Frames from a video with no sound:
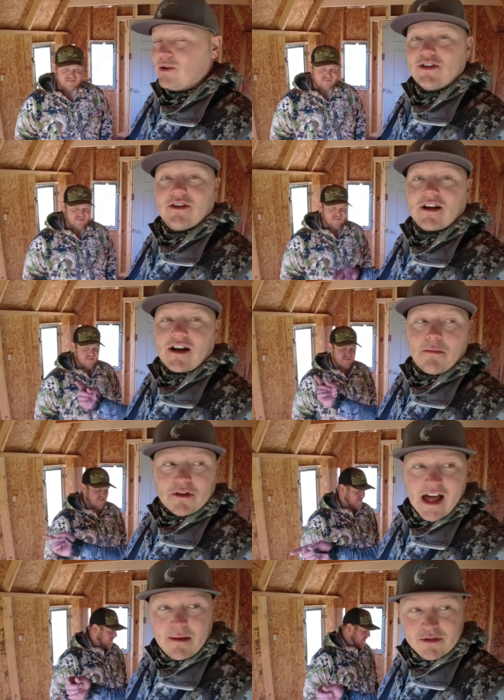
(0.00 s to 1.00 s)
We took a
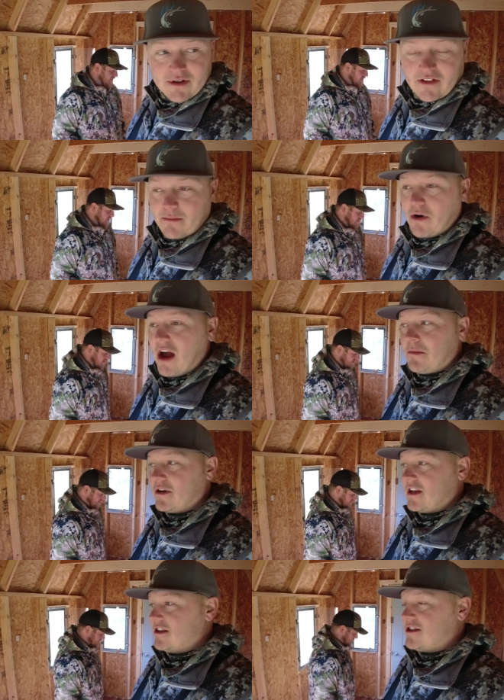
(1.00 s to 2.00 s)
couple laps around the
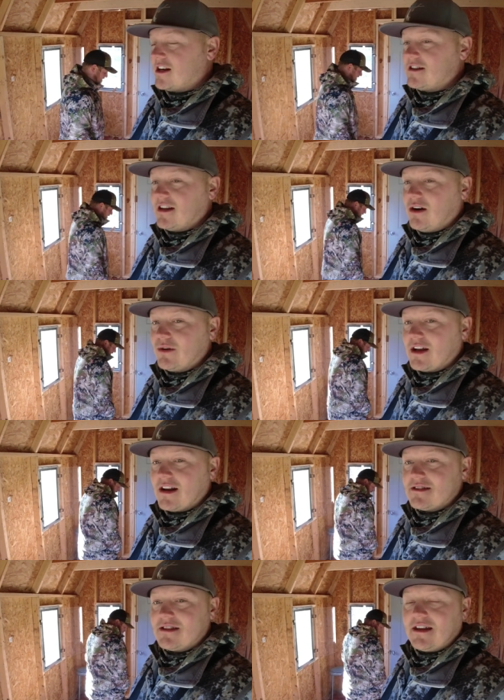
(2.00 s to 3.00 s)
property, checked it out,
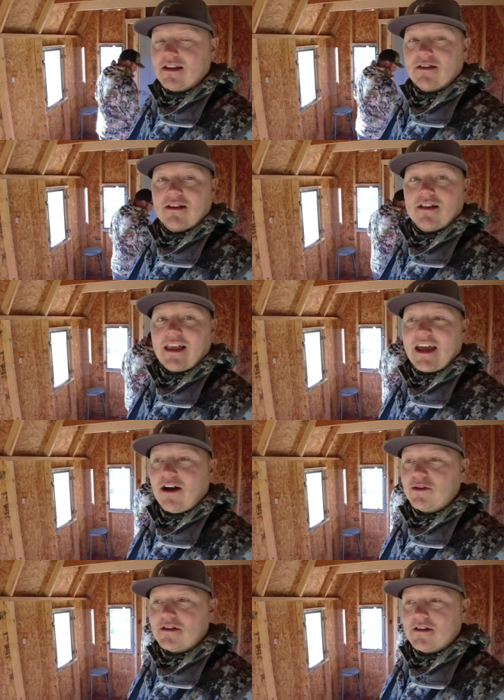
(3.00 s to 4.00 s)
kind of seen the
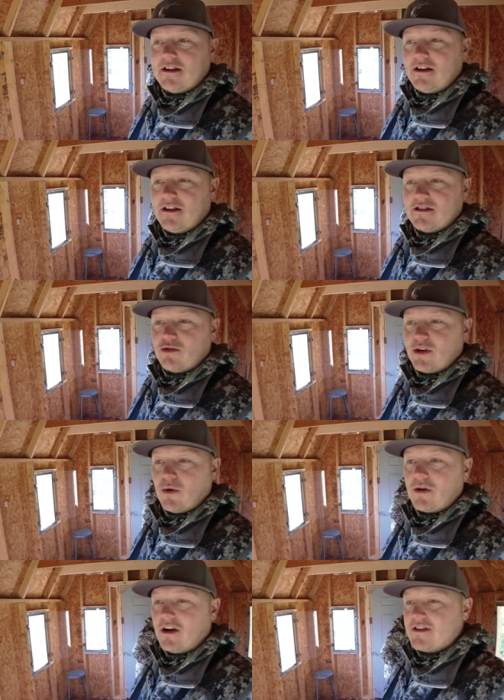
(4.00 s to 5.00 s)
layout, so we
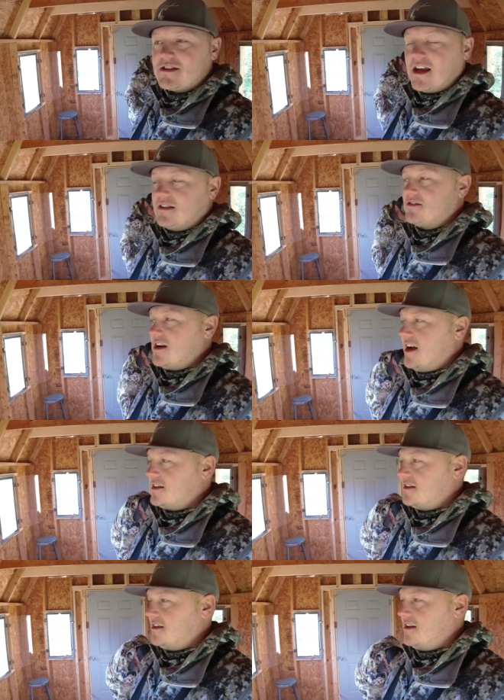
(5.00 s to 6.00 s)
know where all the stands are
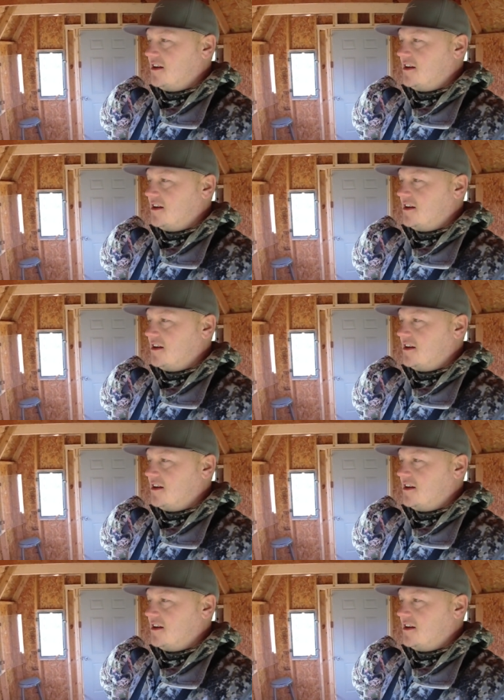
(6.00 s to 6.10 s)
at.